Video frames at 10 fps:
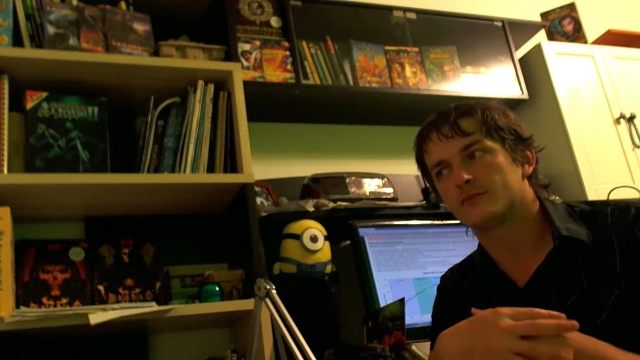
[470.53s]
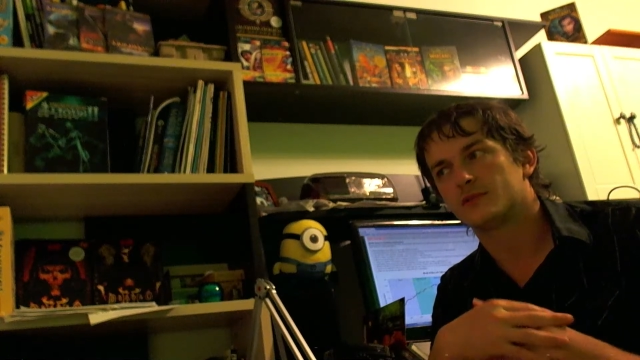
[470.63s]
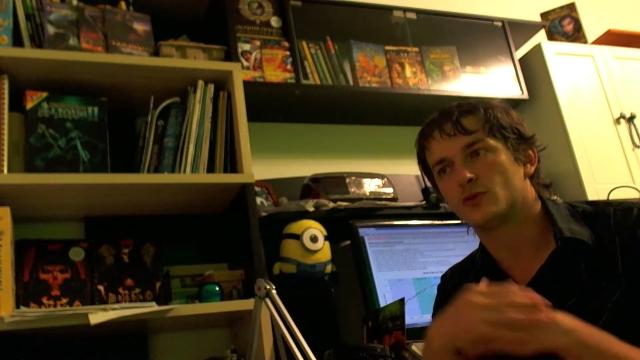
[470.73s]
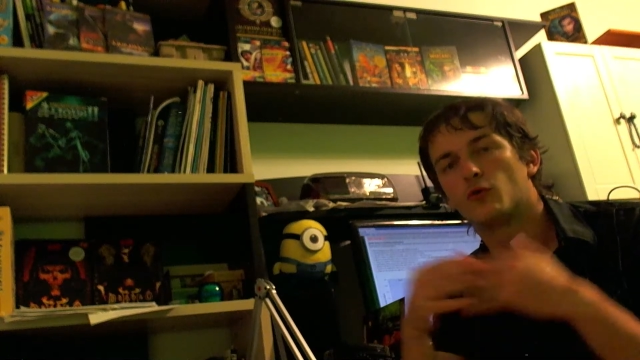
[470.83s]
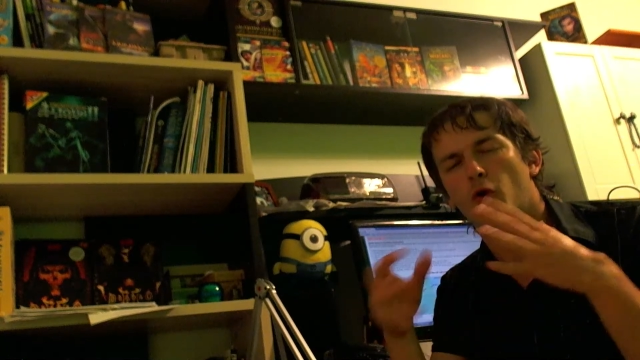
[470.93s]

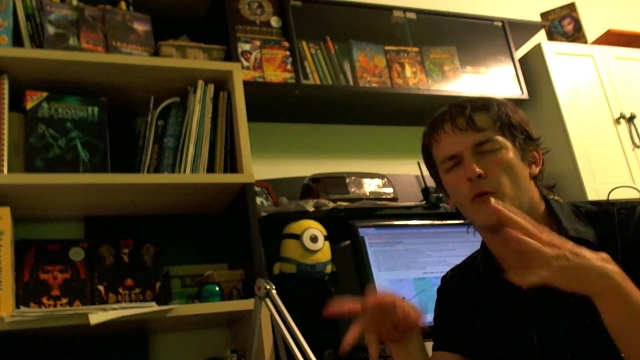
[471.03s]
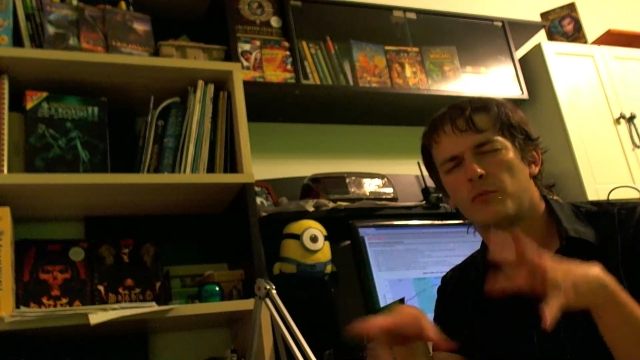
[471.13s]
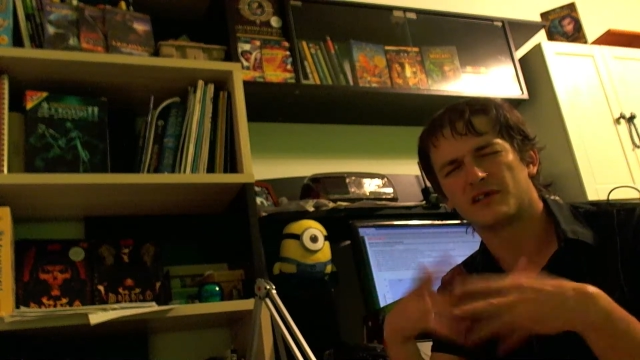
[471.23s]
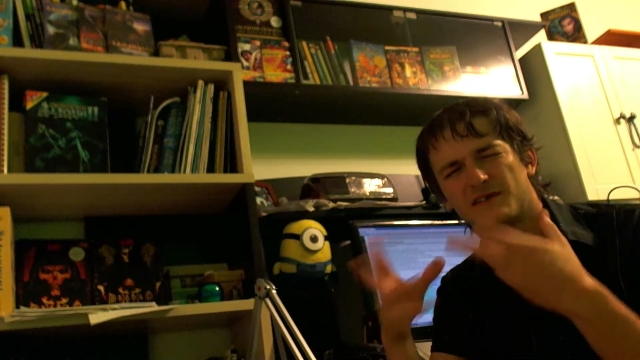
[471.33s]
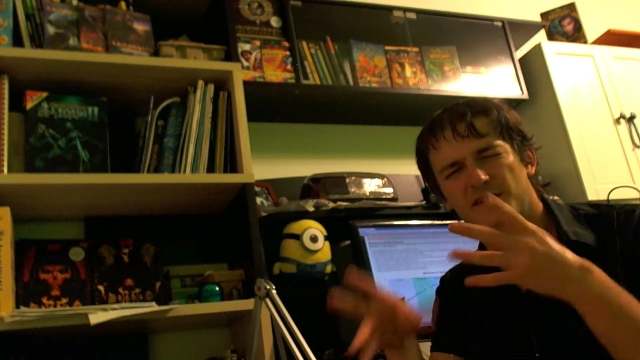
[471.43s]
too
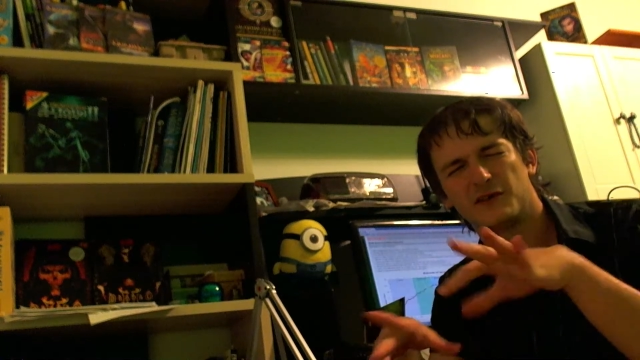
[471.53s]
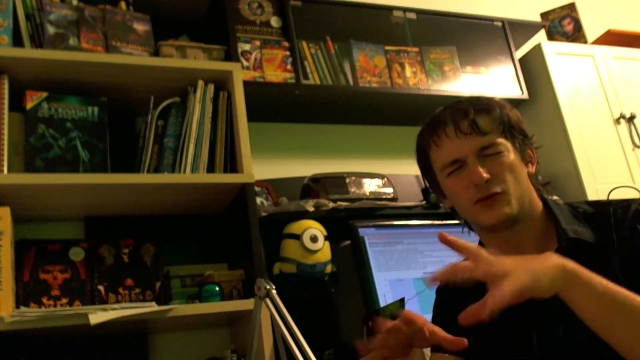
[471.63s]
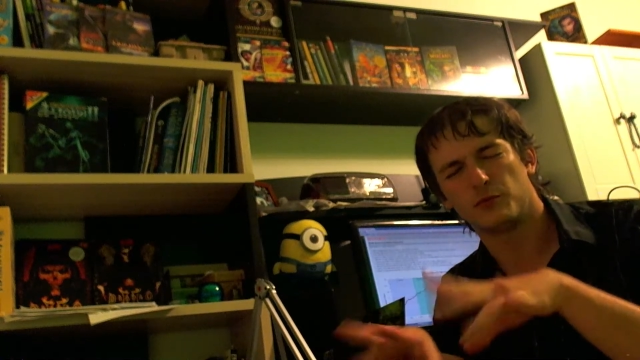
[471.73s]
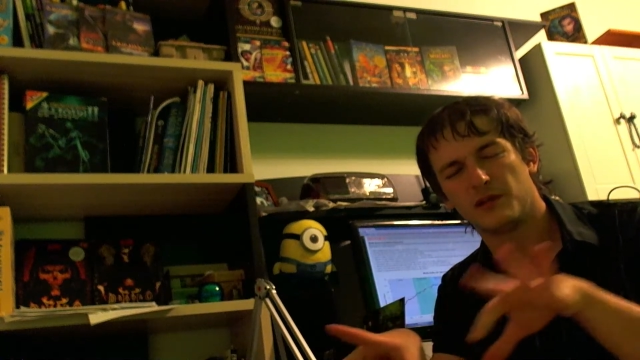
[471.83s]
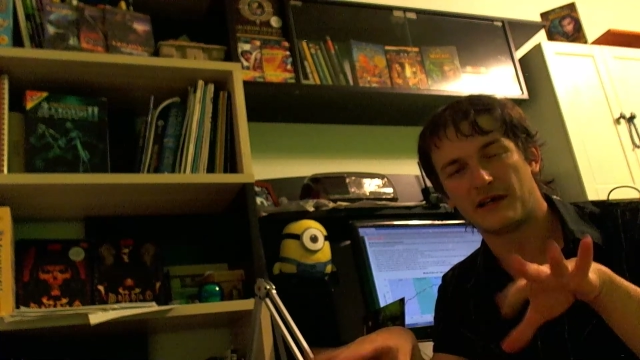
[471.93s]
complex thing
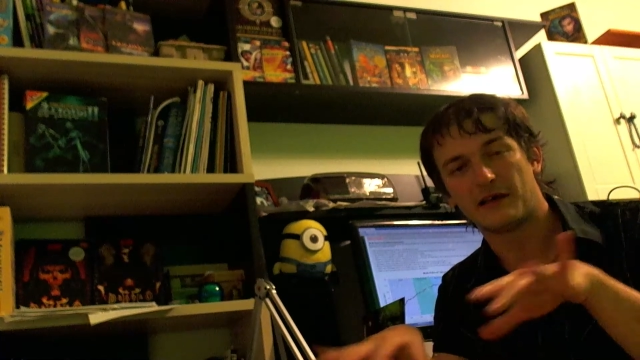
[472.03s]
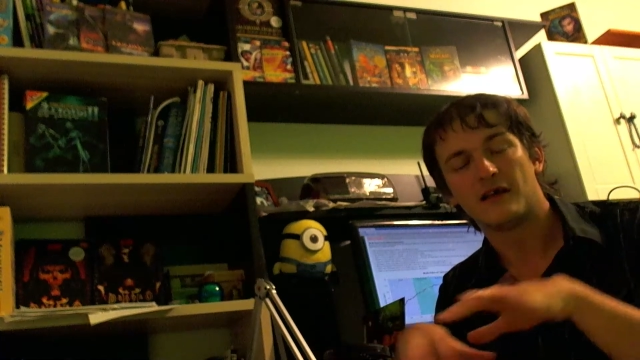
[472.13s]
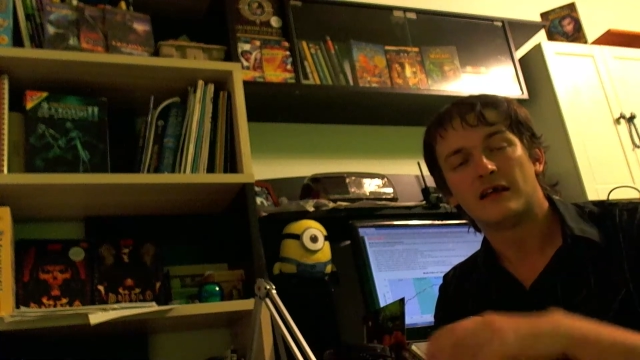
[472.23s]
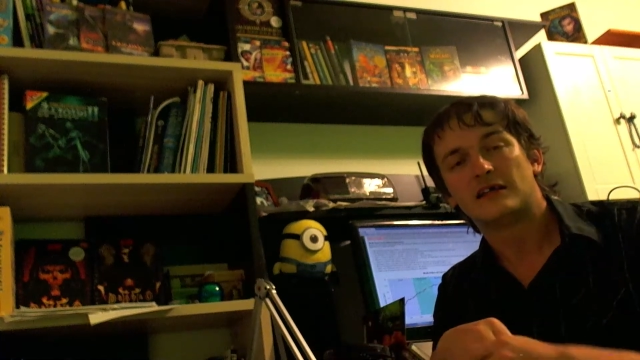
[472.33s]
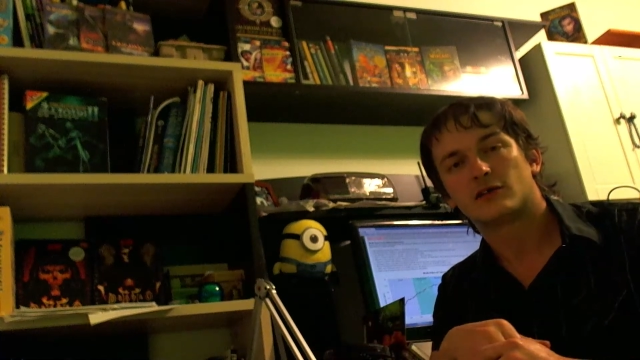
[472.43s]
to play.
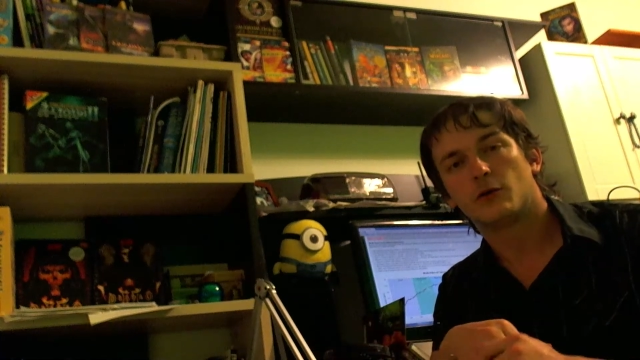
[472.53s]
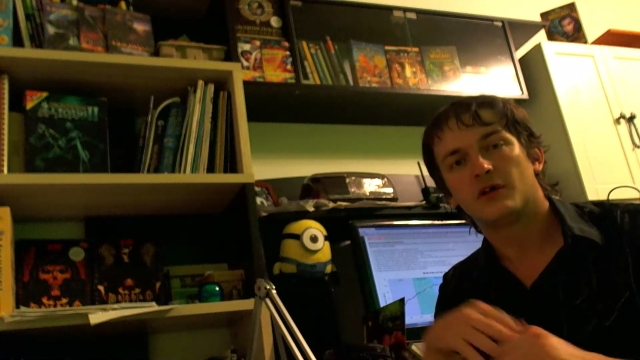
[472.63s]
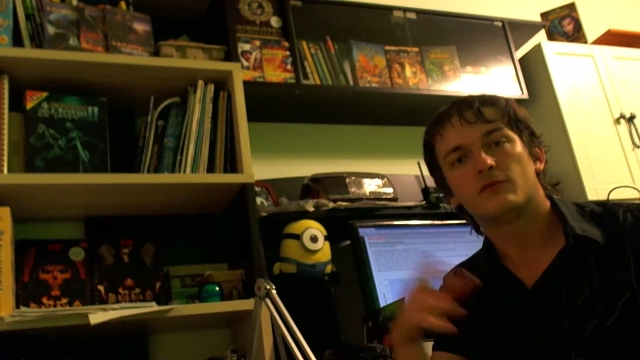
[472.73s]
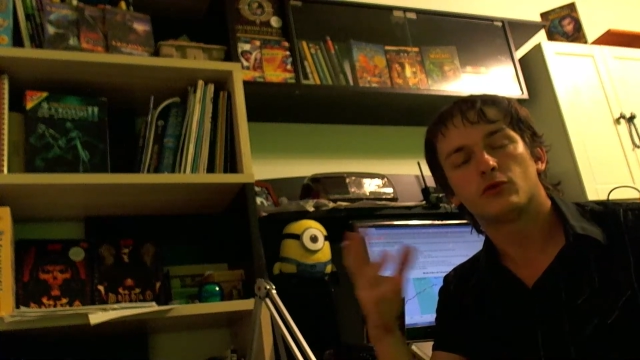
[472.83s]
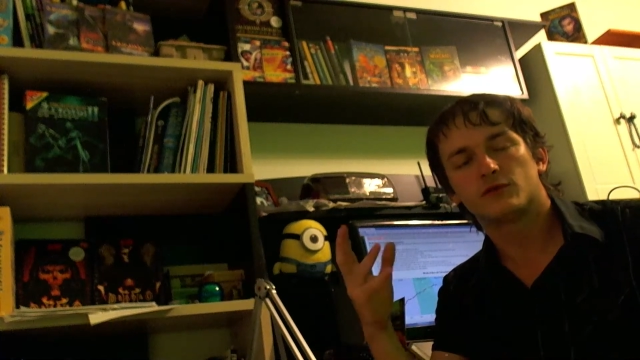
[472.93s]
So
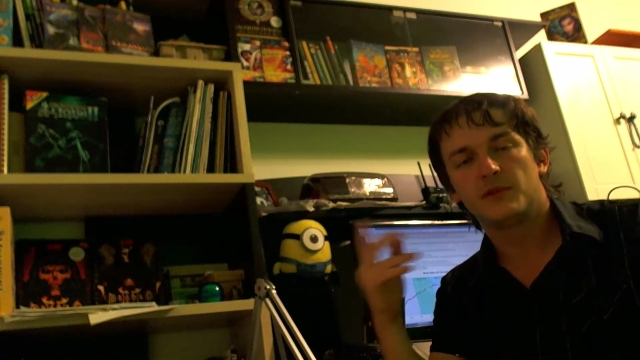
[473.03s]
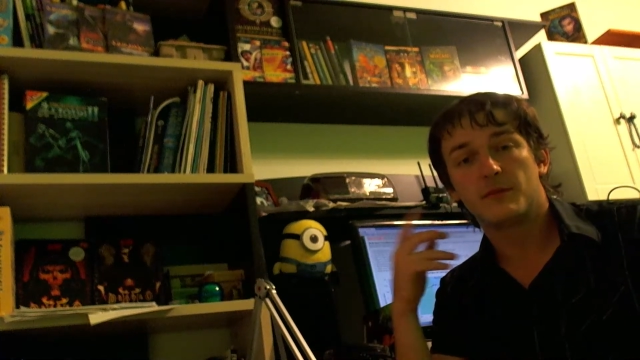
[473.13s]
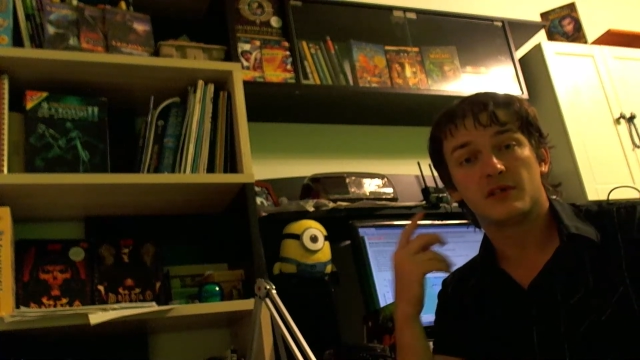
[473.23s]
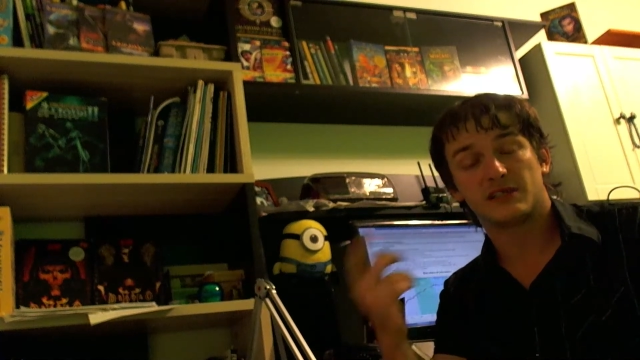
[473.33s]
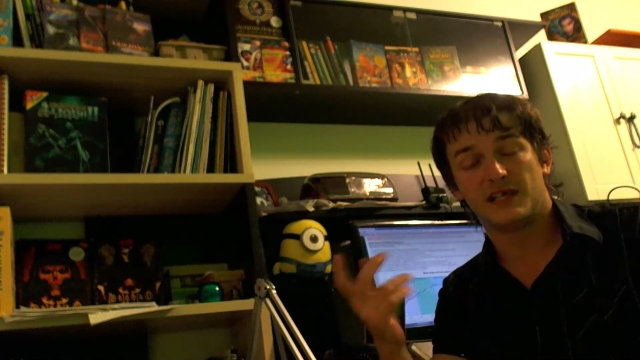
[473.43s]
it was a
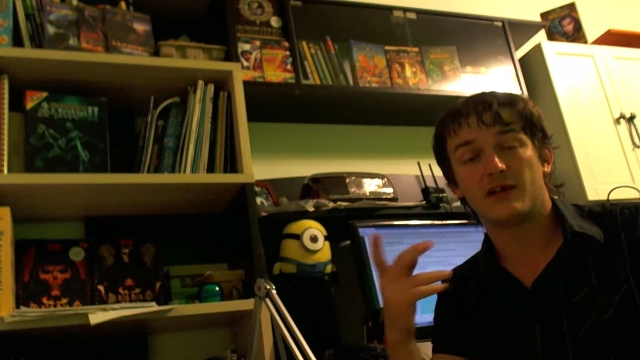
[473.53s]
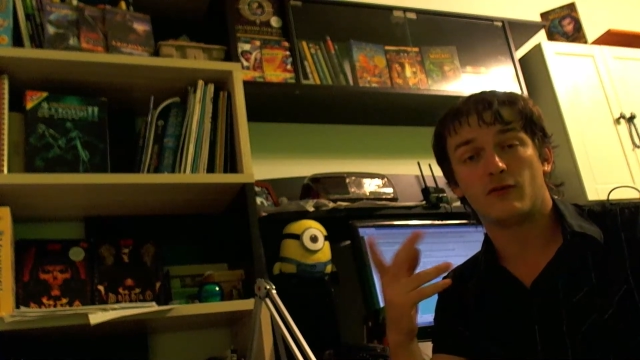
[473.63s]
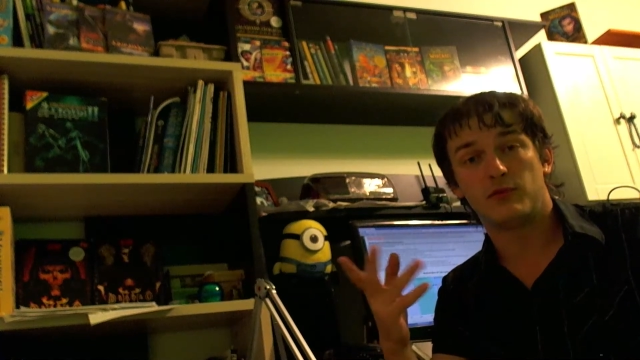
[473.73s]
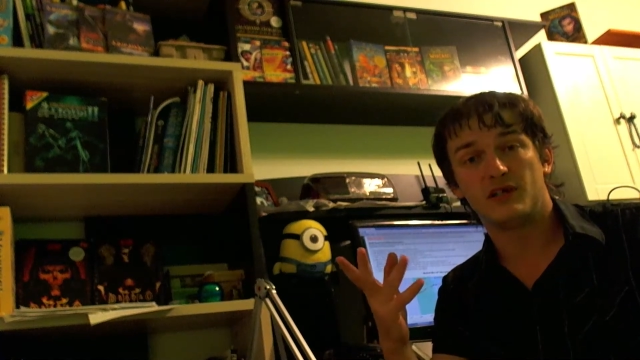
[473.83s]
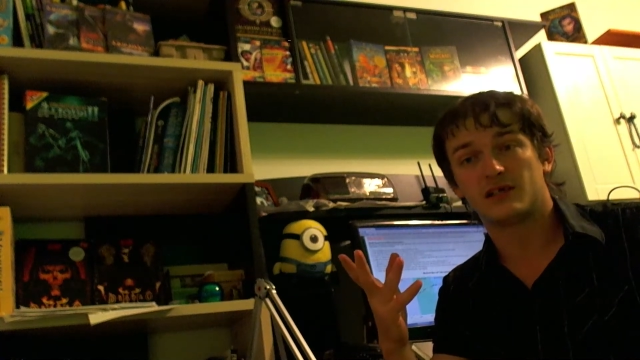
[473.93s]
big mistake
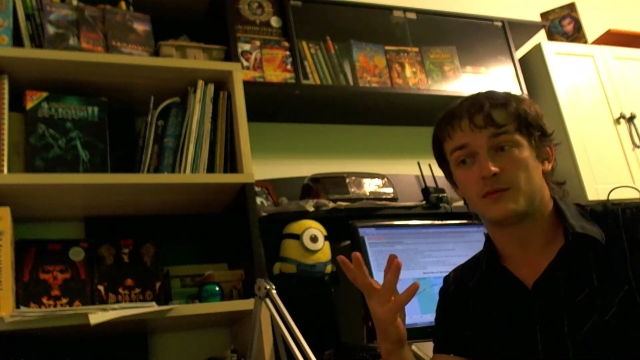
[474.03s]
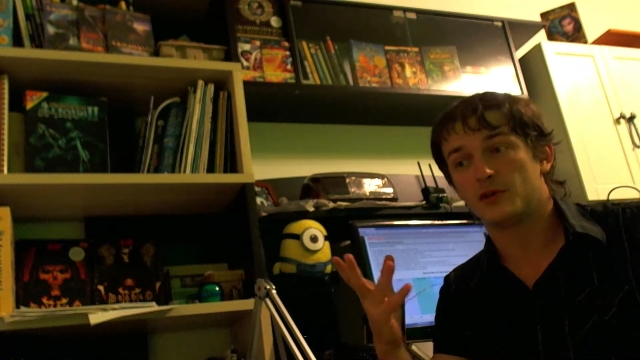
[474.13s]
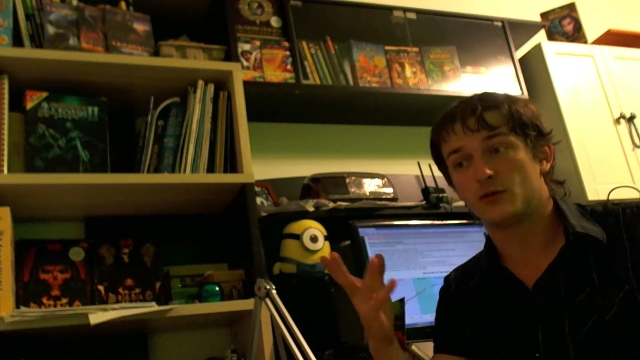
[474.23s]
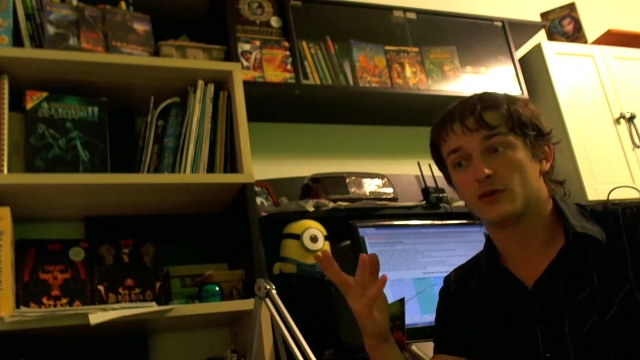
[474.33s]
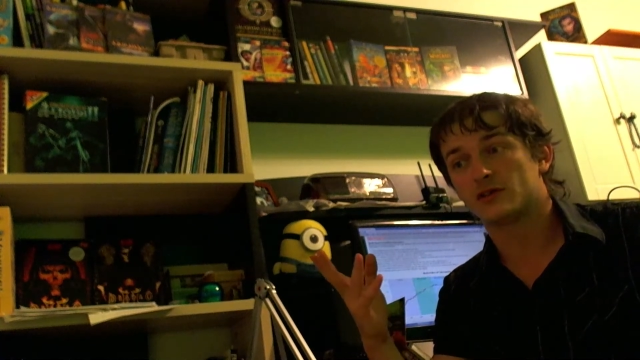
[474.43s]
of Blizzard,
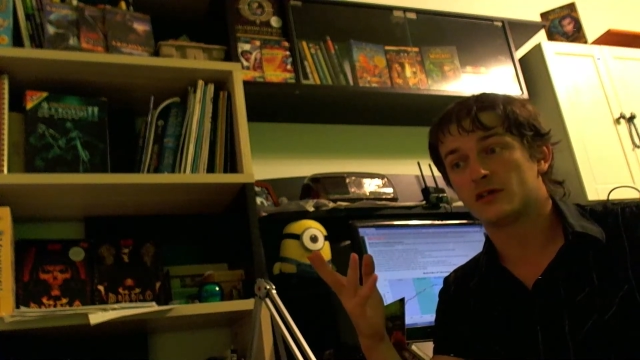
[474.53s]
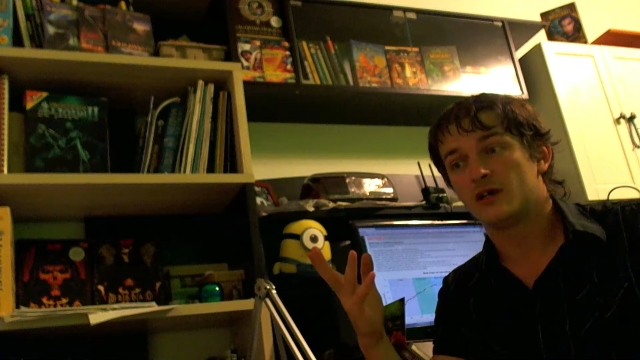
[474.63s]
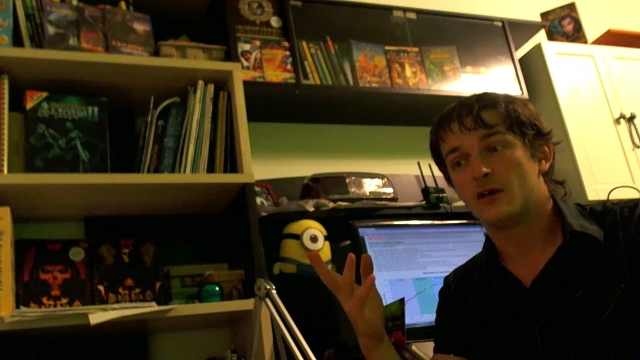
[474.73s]
because